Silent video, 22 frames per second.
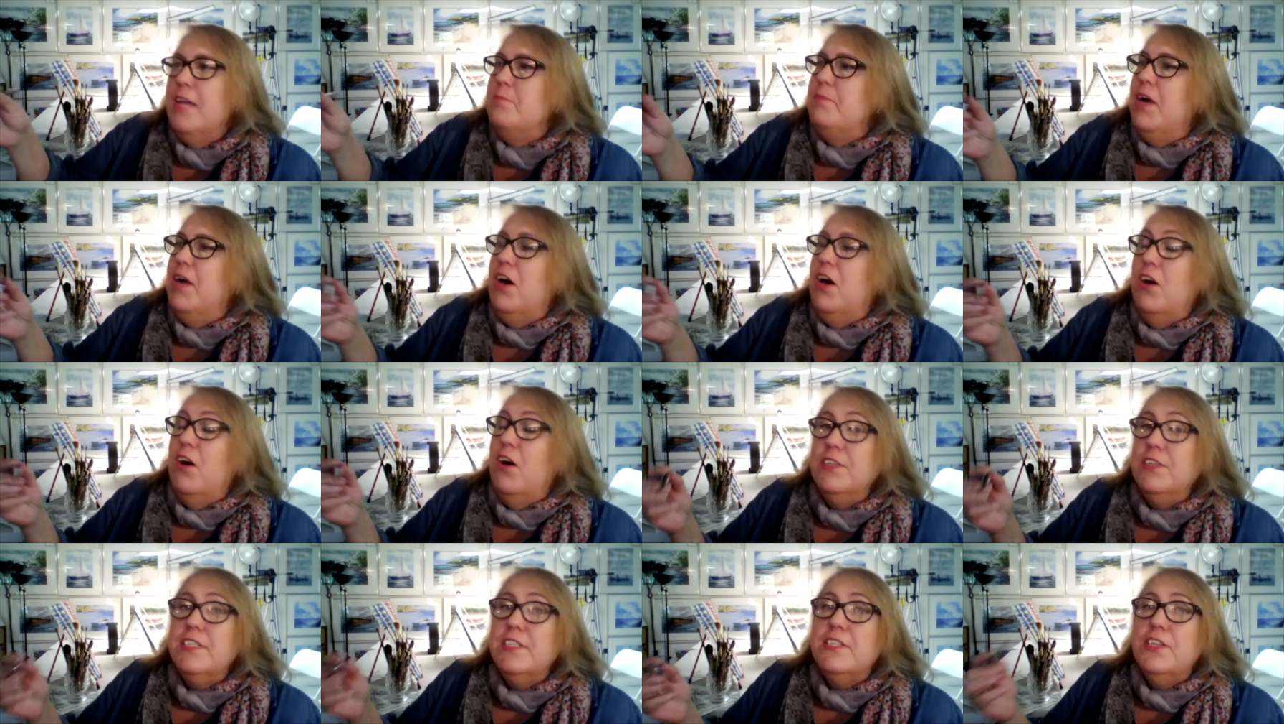but
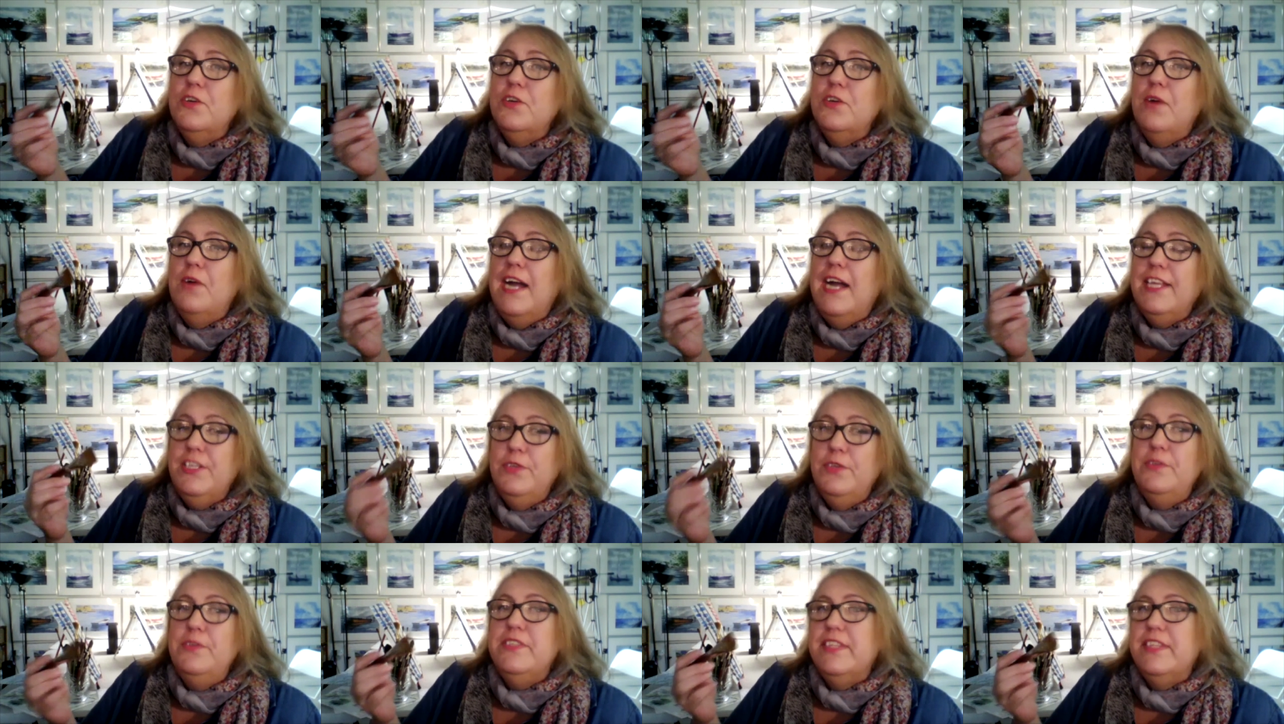also I
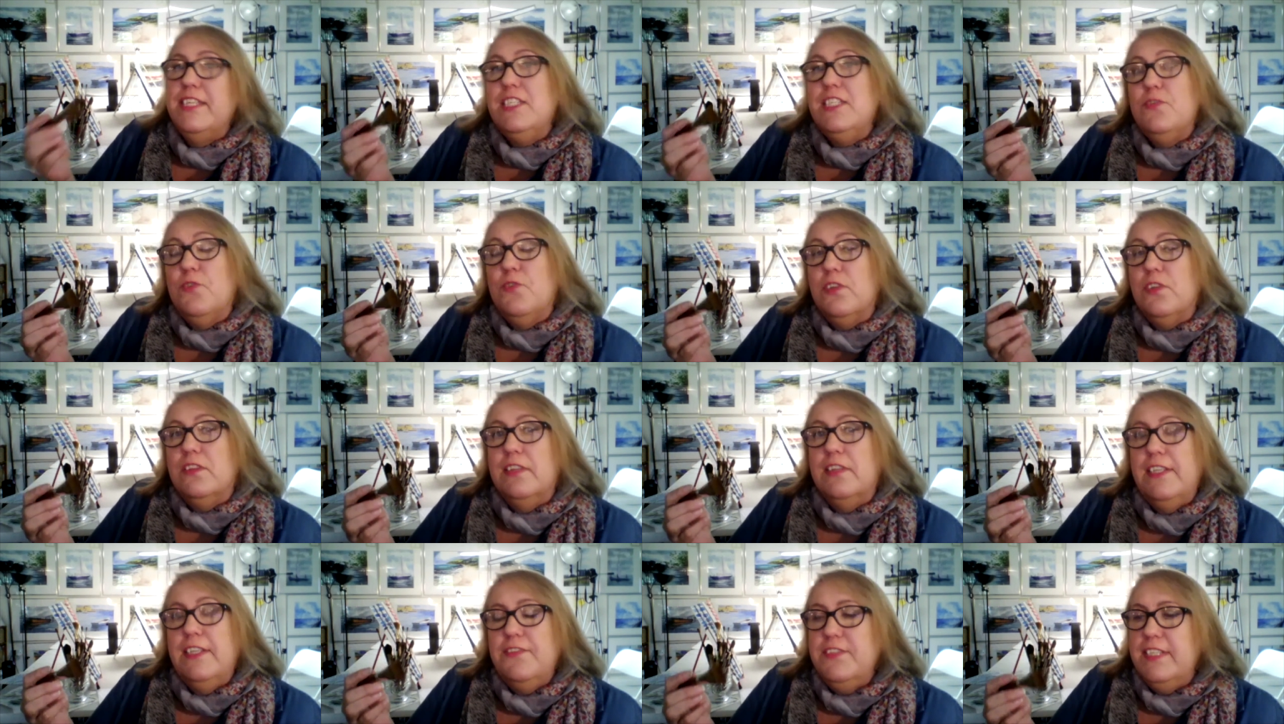use this for
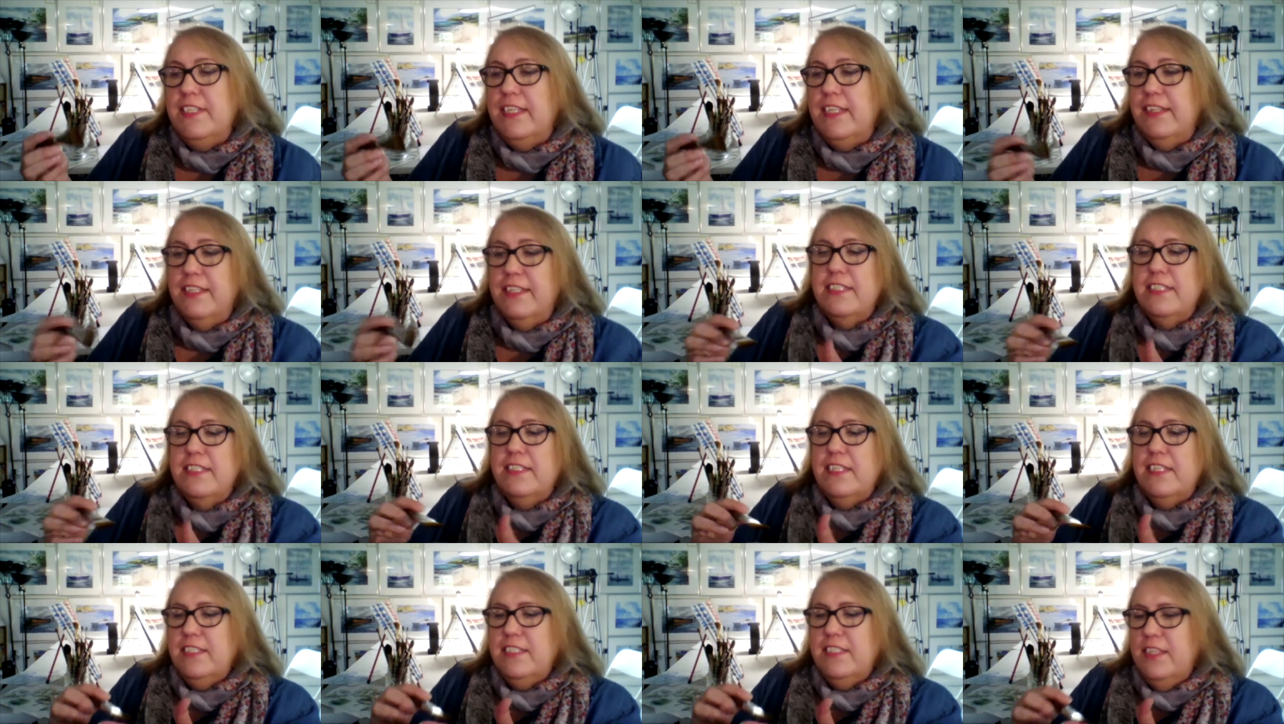lifting. This is
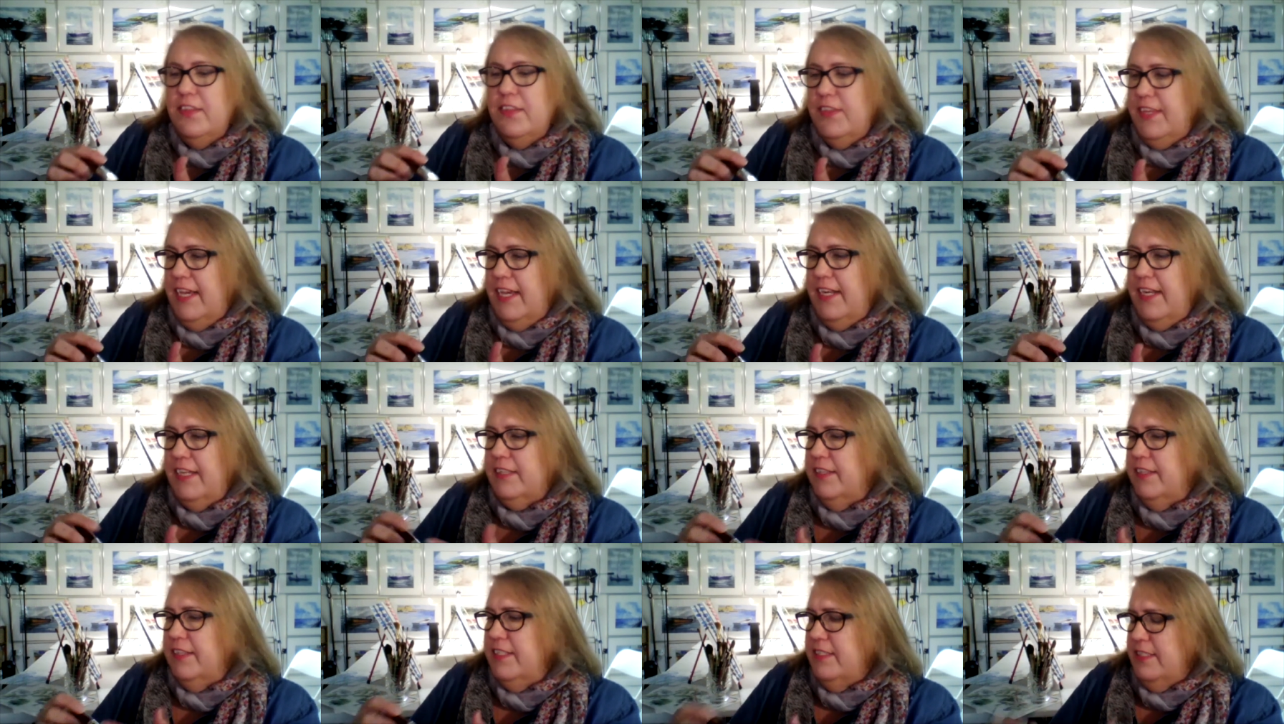a
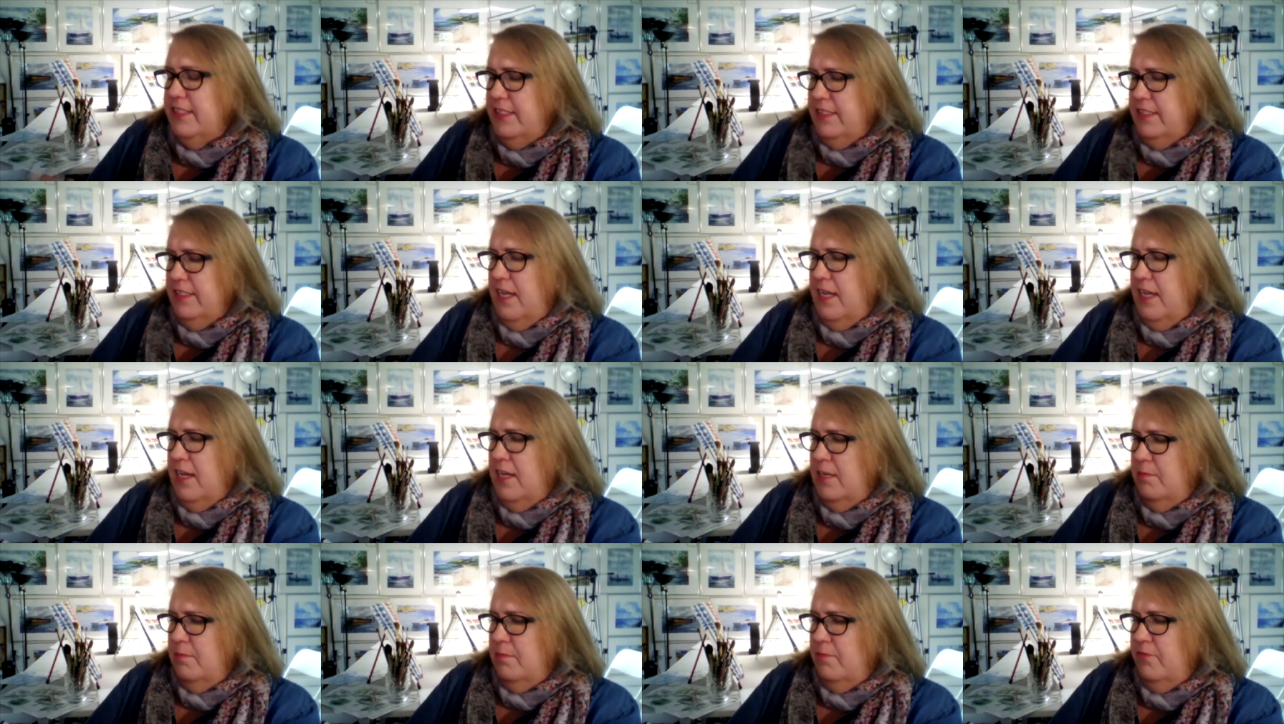synthetic. This is
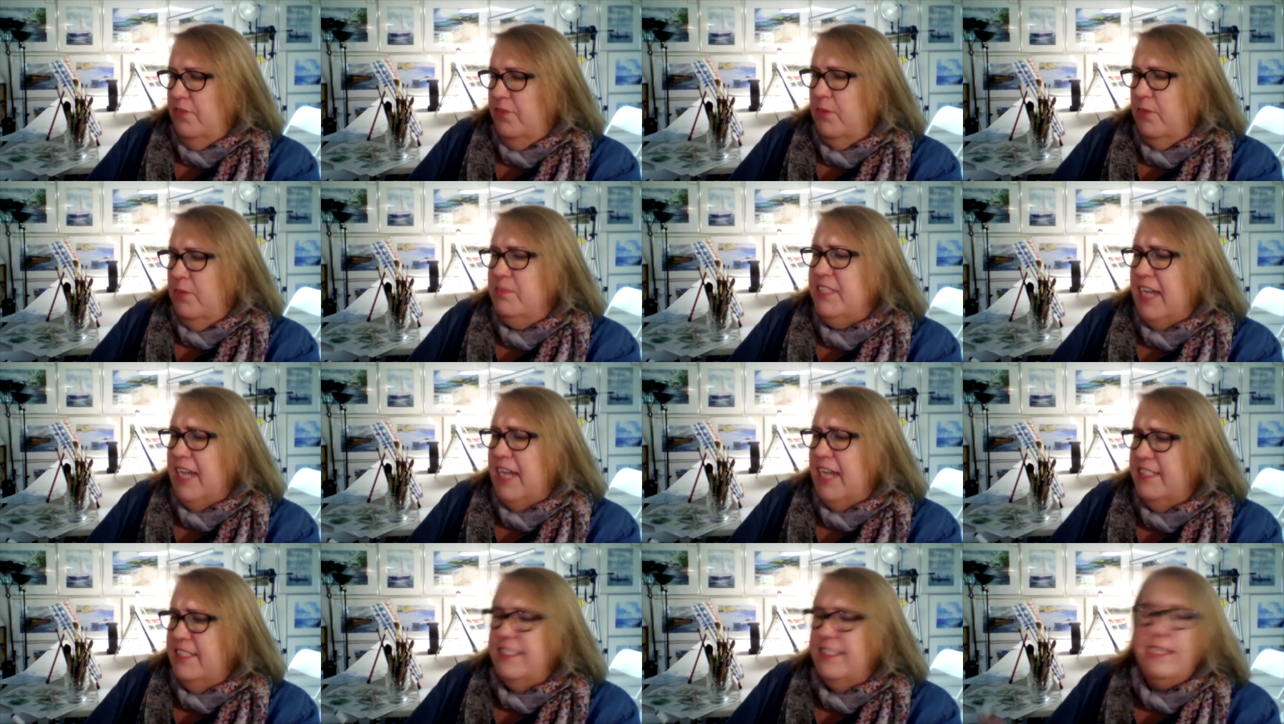um, from
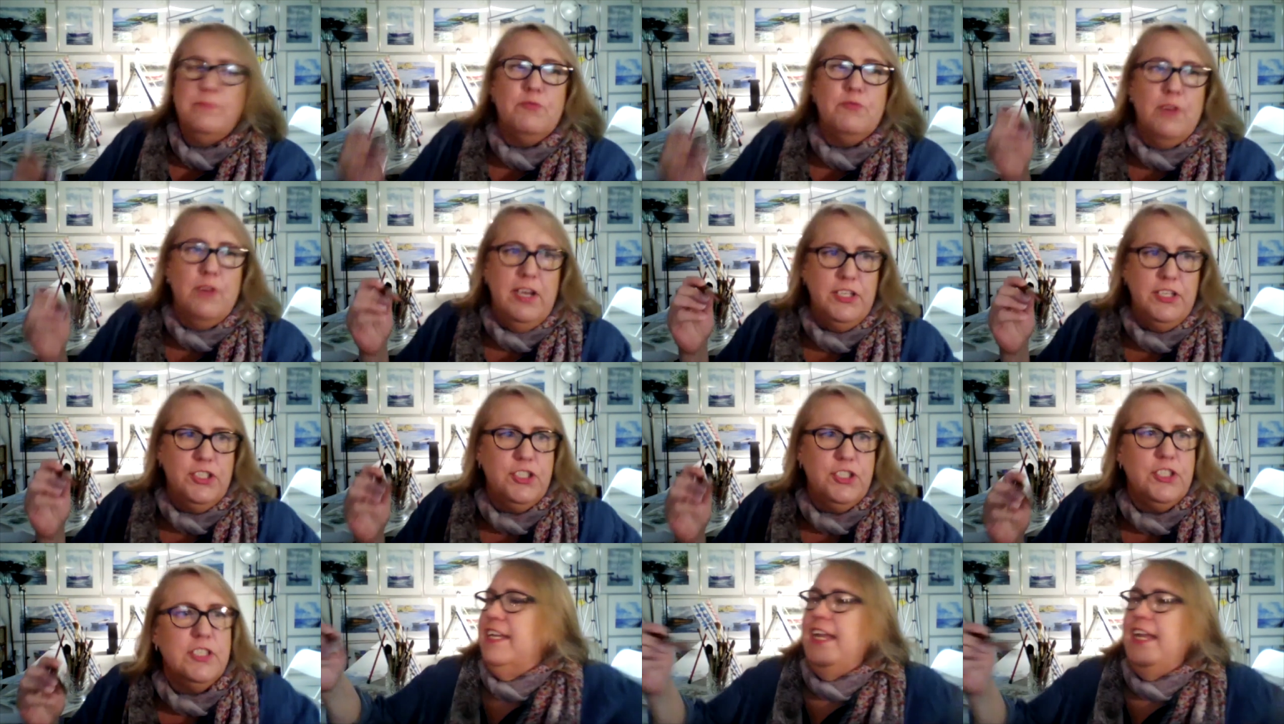Dynasty
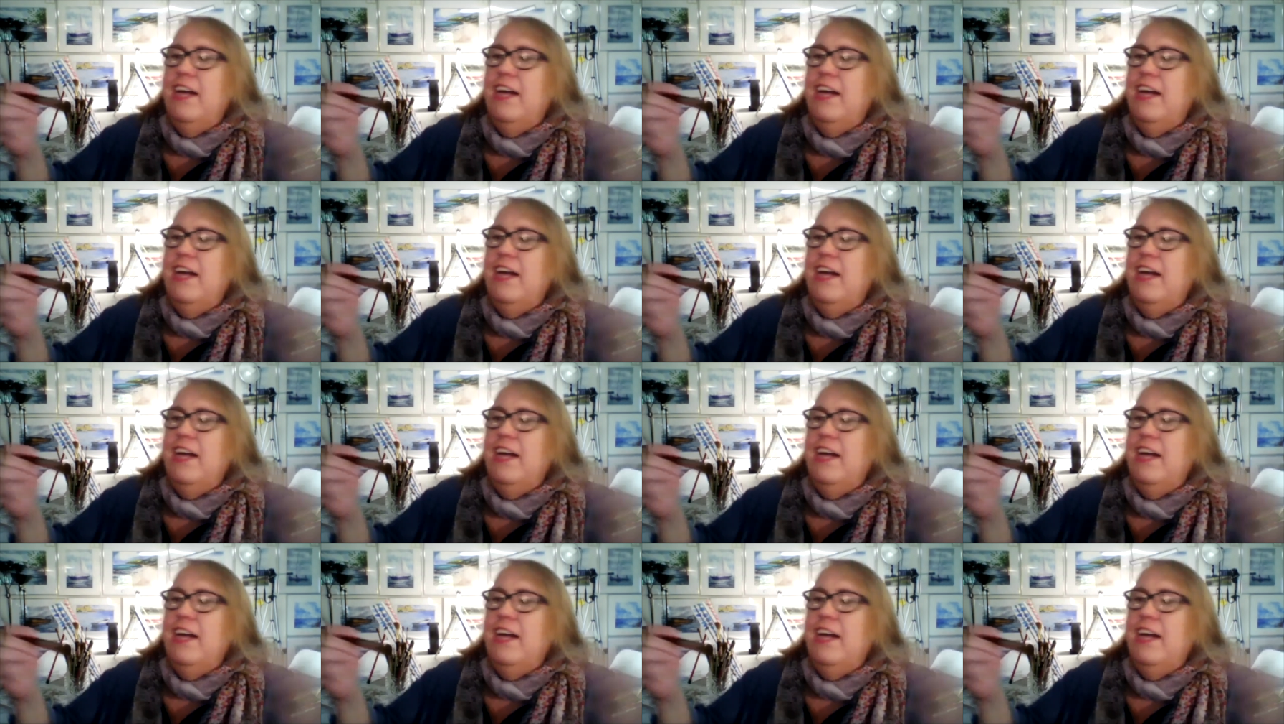brush.